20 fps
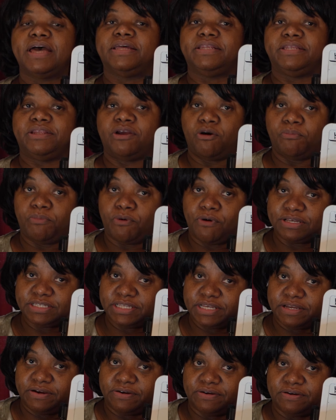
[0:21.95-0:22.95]
No, boys
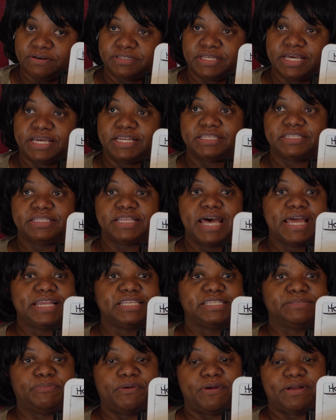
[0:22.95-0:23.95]
and girls, it is not
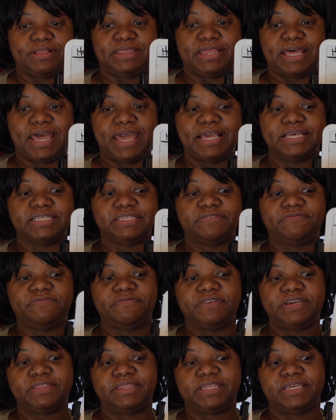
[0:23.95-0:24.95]
his birthday. It's
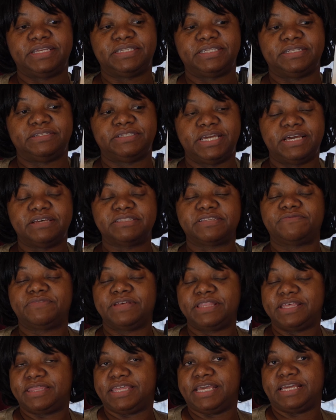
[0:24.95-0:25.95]
50 years of
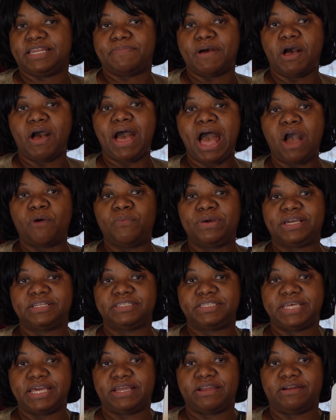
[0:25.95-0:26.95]
really thinking about how we can
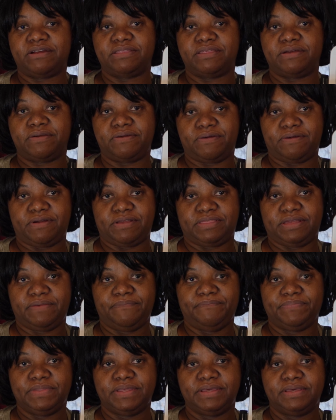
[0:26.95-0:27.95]
take care of the Earth.
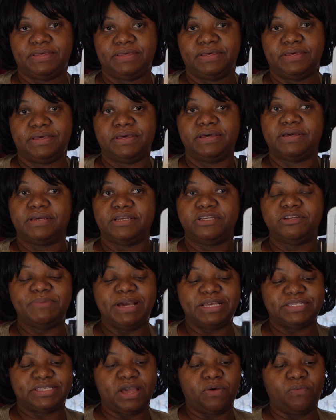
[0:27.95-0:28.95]
You
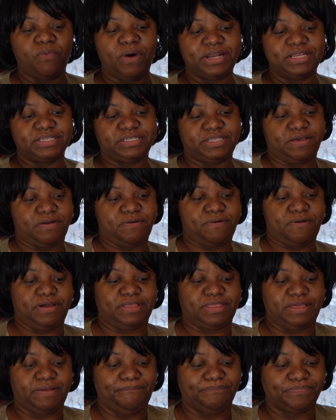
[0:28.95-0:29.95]
may say, what is the Earth?